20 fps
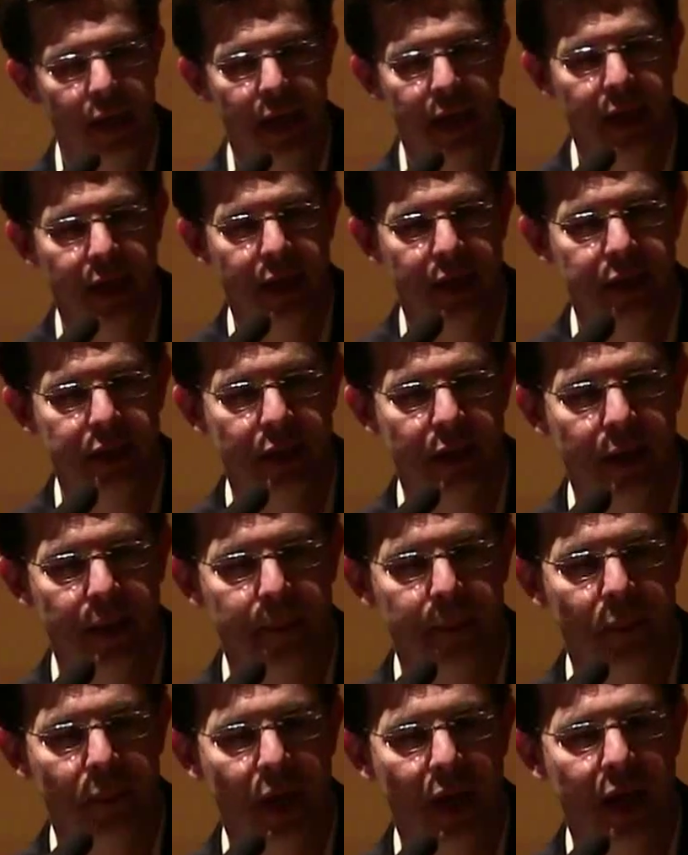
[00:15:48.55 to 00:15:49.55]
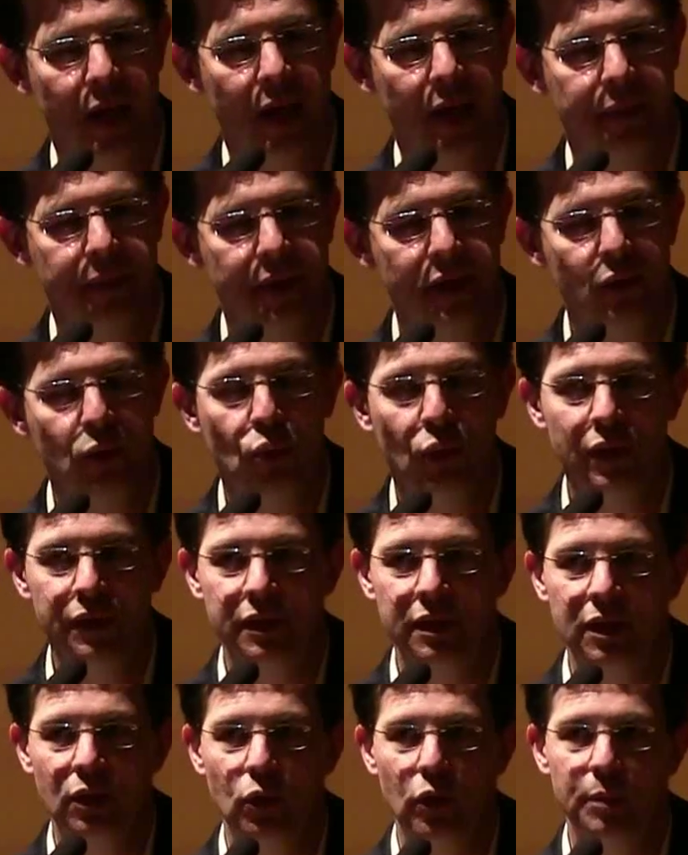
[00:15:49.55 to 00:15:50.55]
And I think one
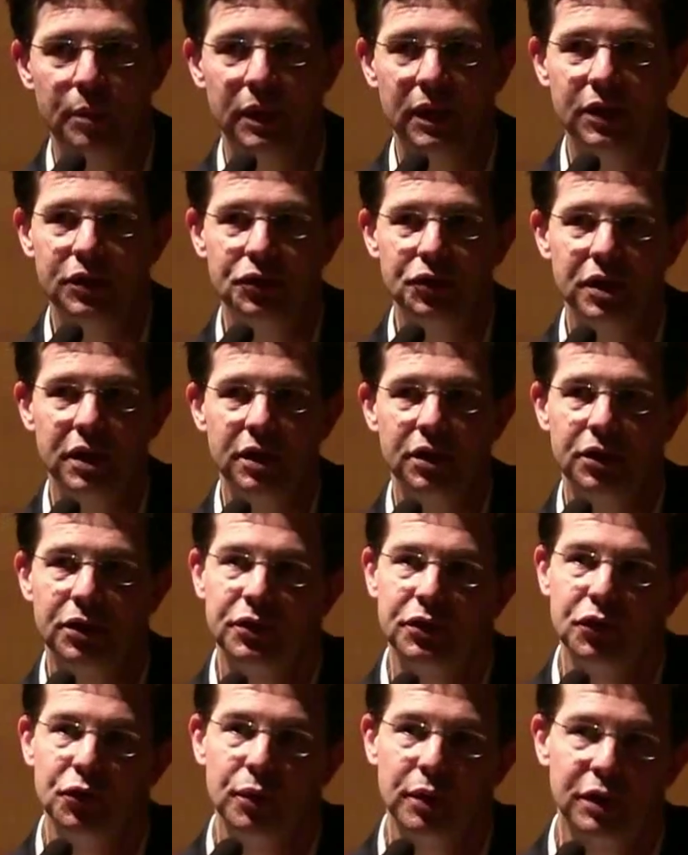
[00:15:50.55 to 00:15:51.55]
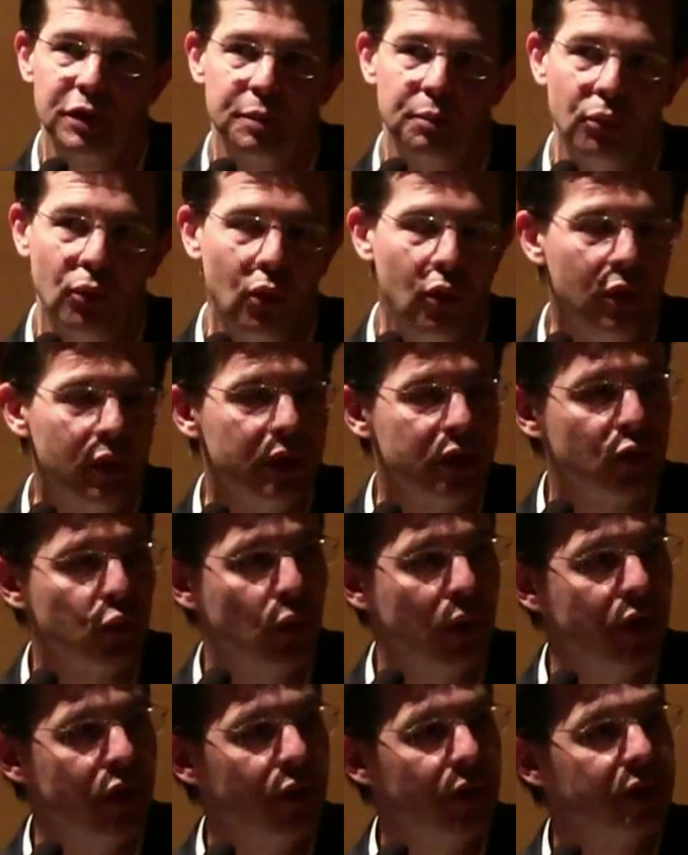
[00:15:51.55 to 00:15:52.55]
thing that would be interesting to explore is
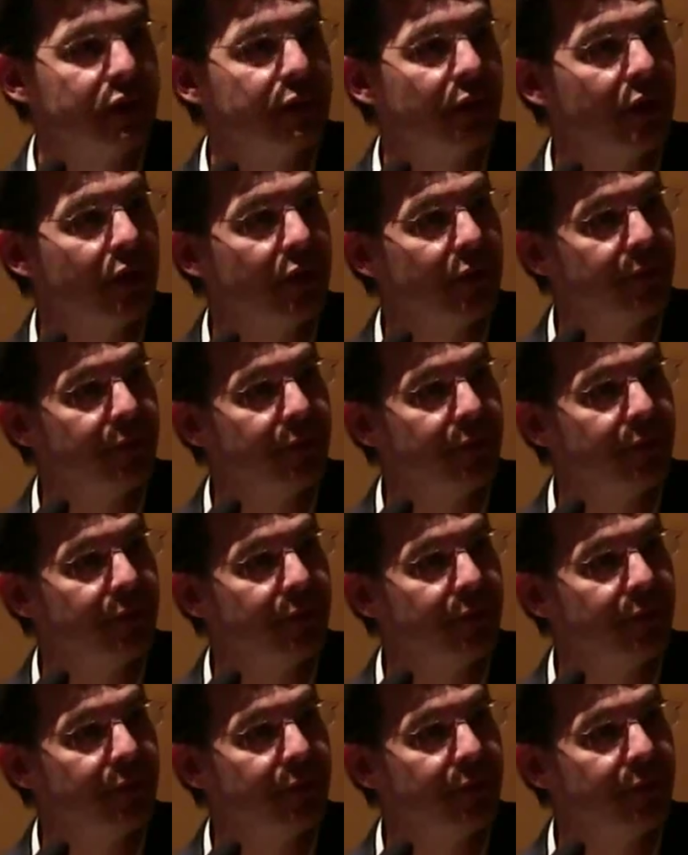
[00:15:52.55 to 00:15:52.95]
whether it's the